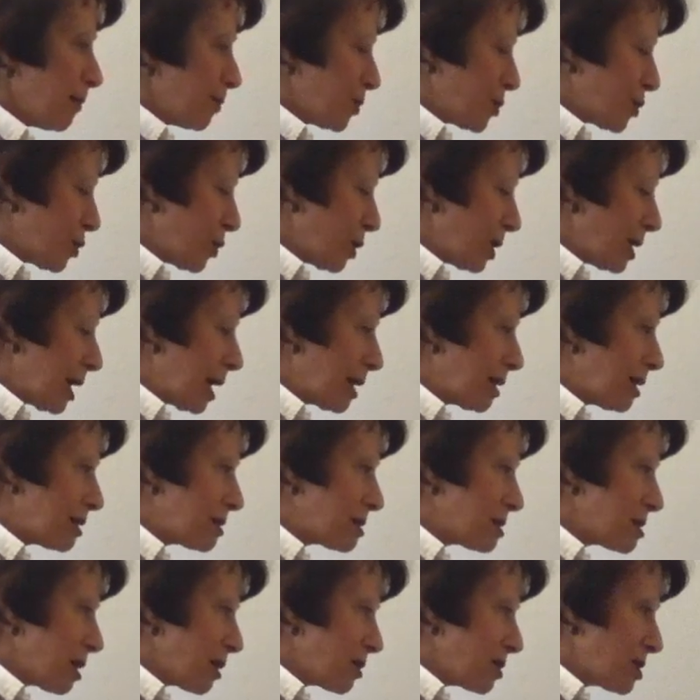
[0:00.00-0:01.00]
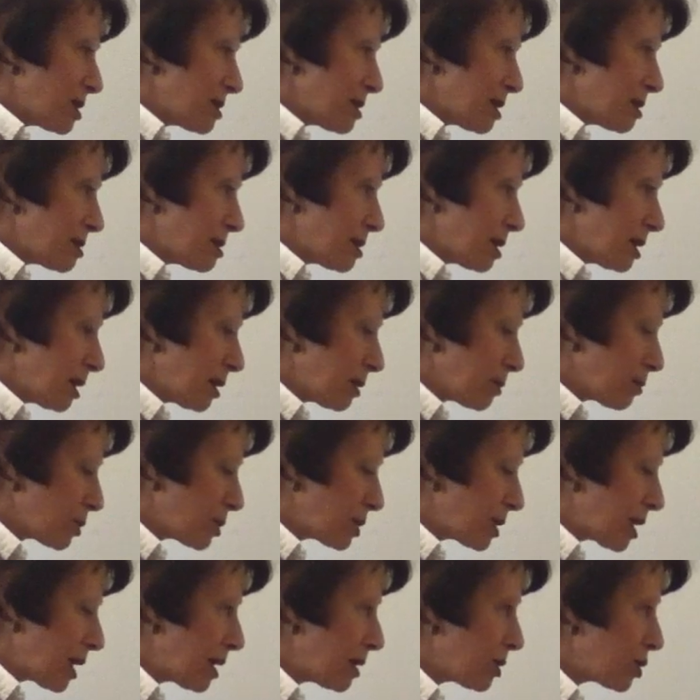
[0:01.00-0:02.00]
So again, it starts as a single
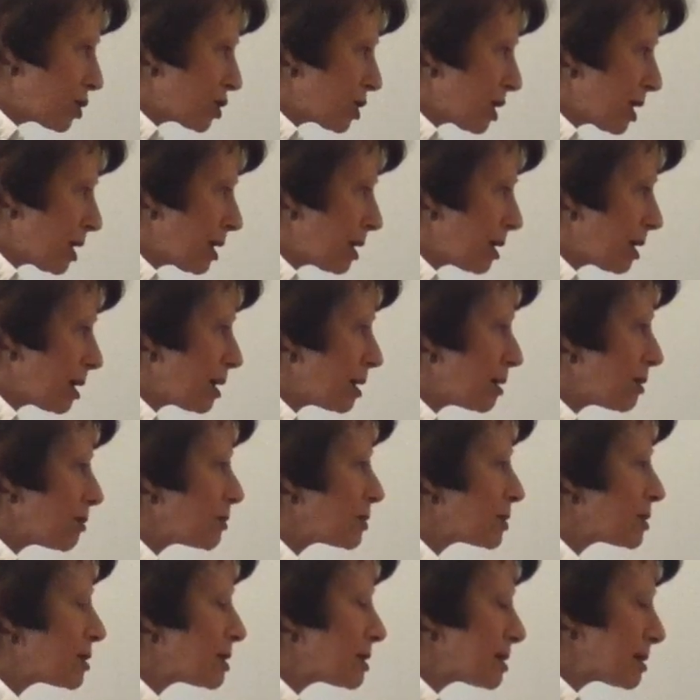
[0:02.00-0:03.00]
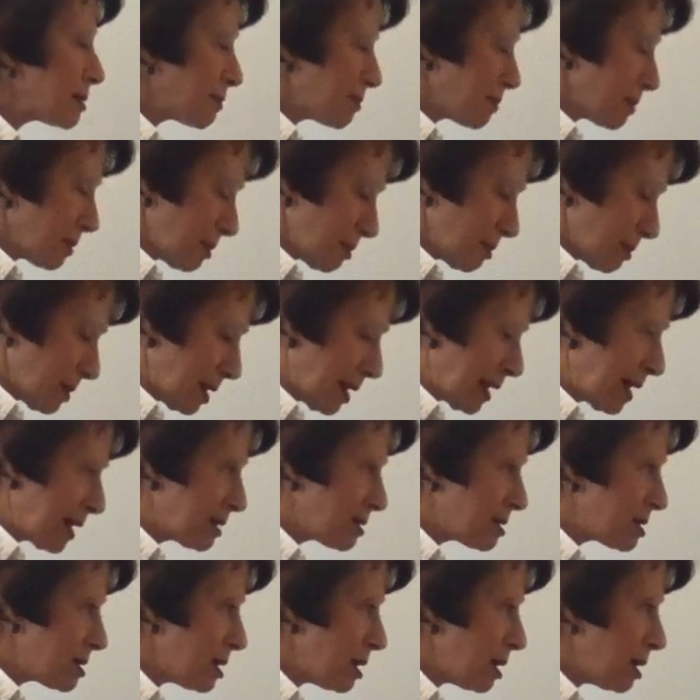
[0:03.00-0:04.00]
rotation,
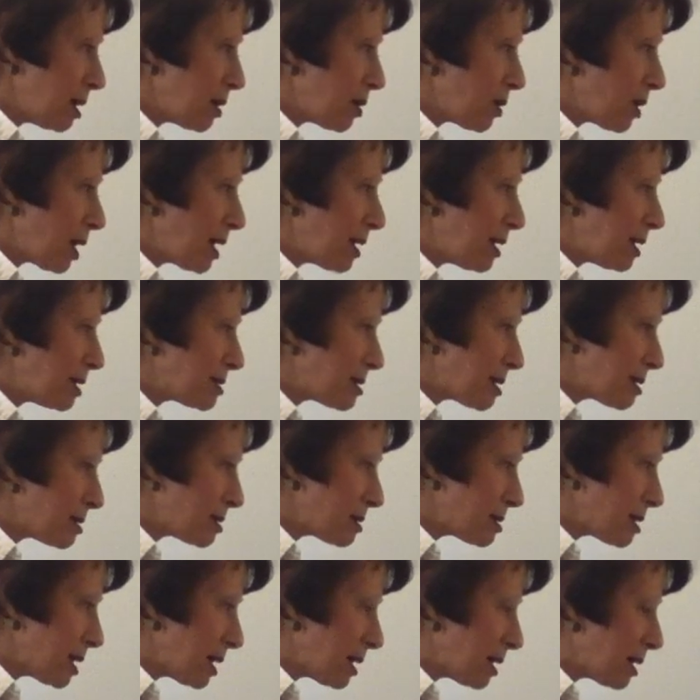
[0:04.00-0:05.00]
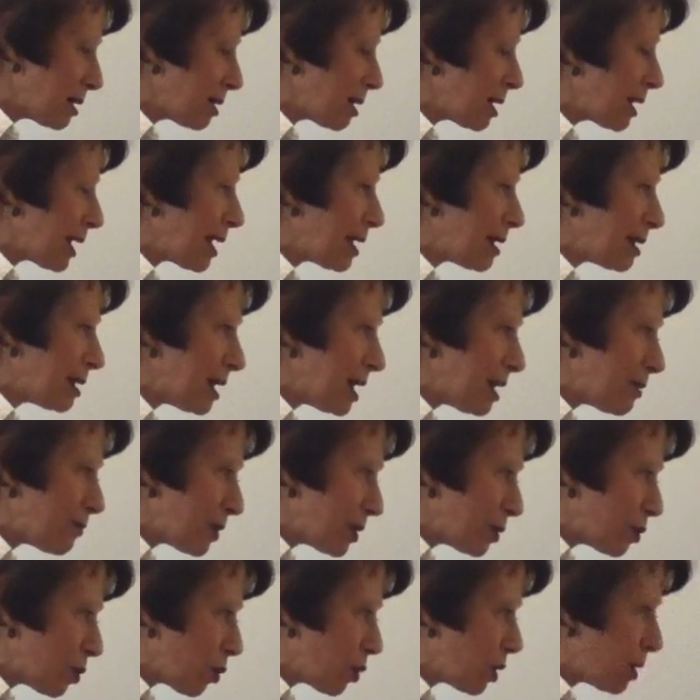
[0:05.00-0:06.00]
lands here, and it's a single, and
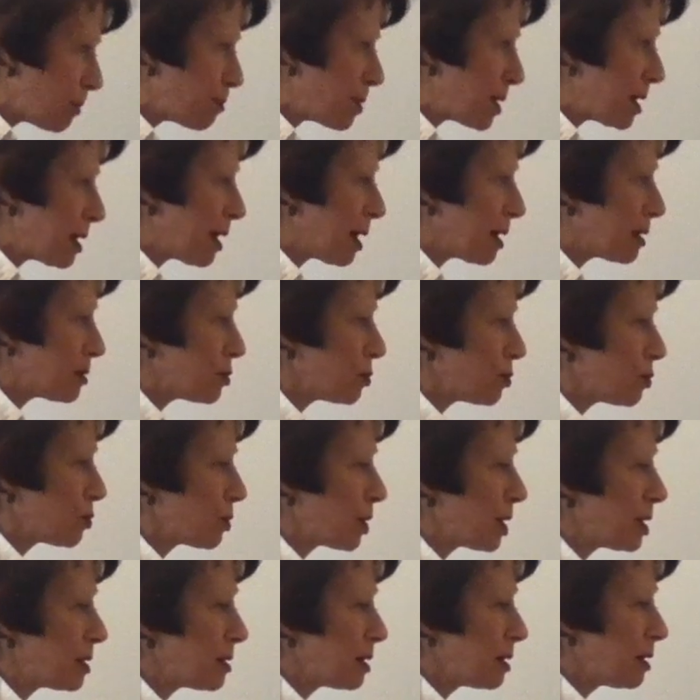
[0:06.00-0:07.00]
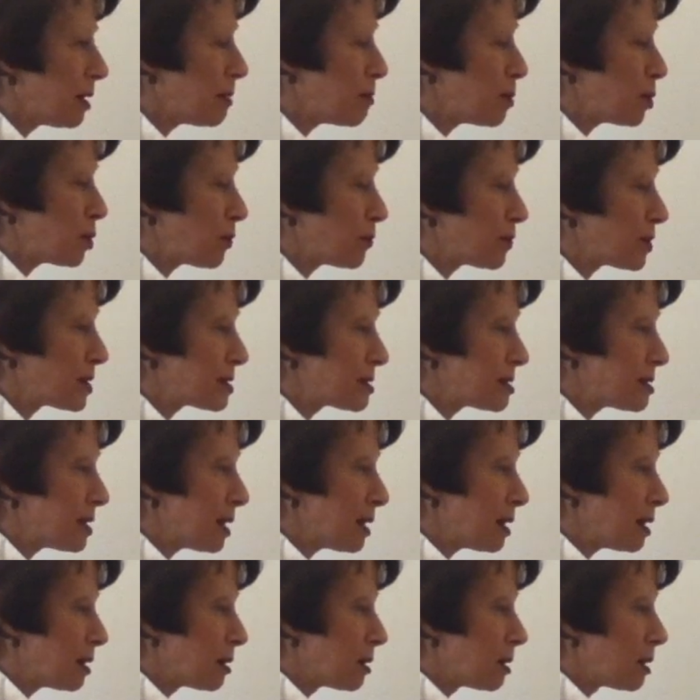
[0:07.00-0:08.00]
even going beyond to create a little bit of a
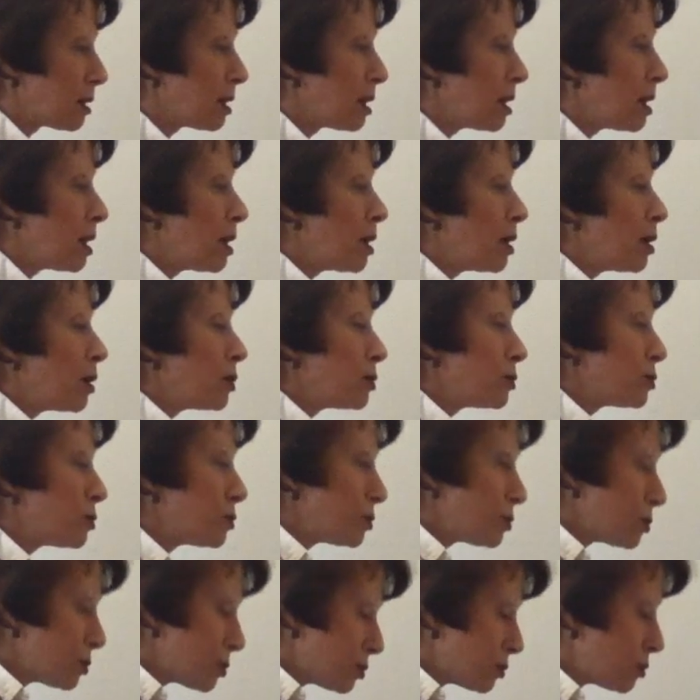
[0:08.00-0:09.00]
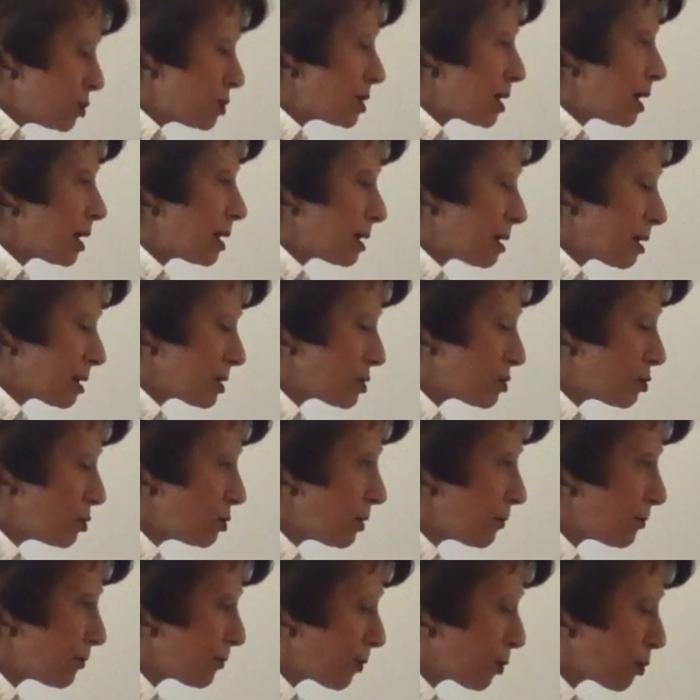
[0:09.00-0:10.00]
single, to take us to
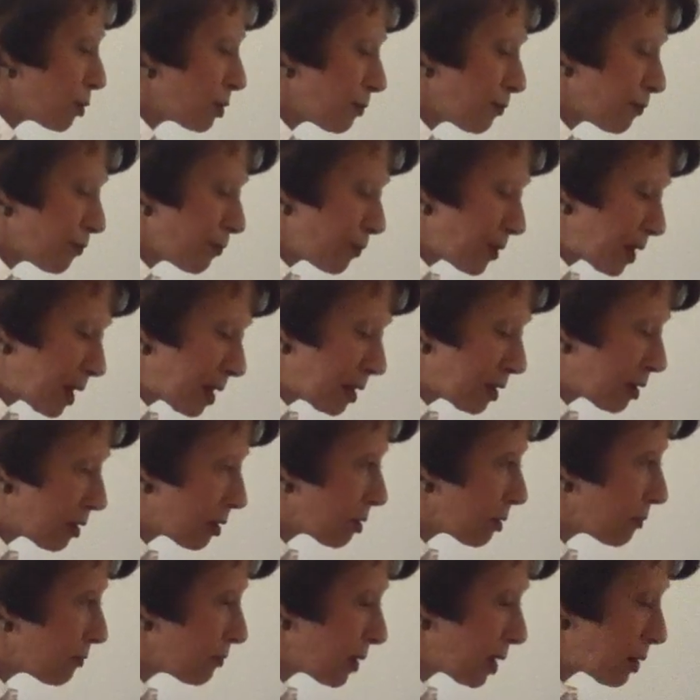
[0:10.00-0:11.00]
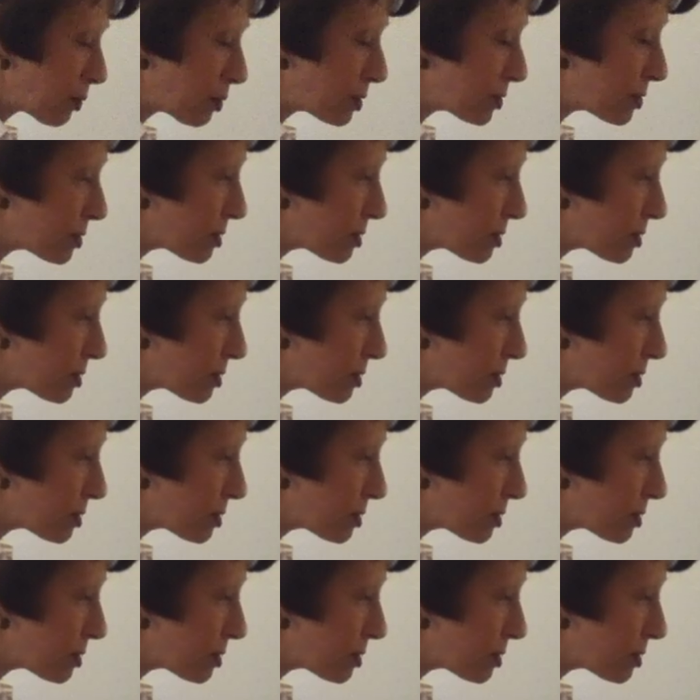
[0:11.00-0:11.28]
the fourth finger, very